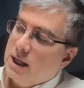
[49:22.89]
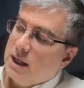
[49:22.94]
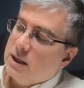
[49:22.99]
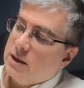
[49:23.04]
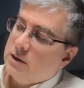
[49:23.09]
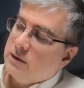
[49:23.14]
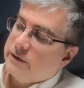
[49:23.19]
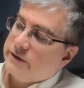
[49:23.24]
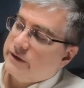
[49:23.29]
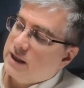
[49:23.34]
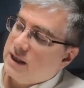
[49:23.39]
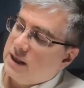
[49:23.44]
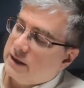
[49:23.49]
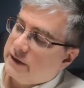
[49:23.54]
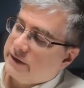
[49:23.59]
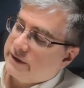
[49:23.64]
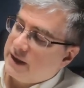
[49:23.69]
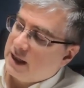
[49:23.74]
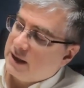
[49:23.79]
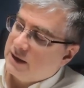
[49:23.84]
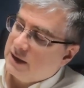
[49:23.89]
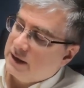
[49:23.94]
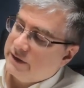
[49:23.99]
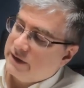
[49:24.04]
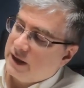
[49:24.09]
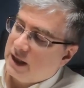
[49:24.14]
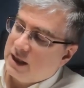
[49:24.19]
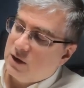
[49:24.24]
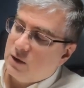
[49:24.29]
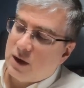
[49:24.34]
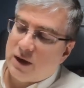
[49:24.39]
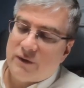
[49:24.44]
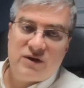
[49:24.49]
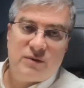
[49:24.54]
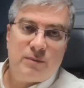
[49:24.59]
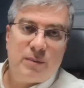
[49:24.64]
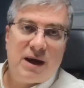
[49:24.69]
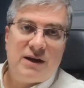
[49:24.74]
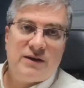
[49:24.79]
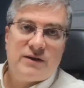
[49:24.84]
You see the sentence and you have
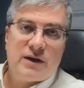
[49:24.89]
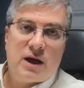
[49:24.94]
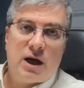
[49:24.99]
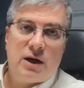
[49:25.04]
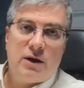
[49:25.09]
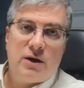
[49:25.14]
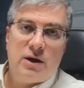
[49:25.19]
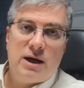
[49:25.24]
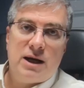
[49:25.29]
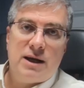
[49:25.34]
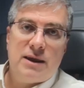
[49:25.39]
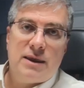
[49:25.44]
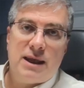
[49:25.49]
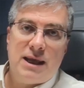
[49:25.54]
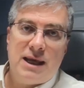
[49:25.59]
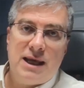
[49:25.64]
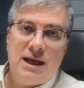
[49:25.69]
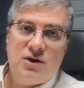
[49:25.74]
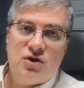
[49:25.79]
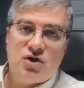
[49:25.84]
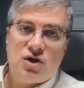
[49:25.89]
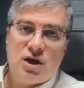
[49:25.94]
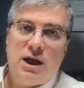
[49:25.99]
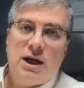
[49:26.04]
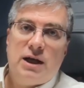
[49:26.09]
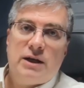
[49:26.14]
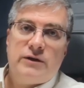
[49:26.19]
space underneath each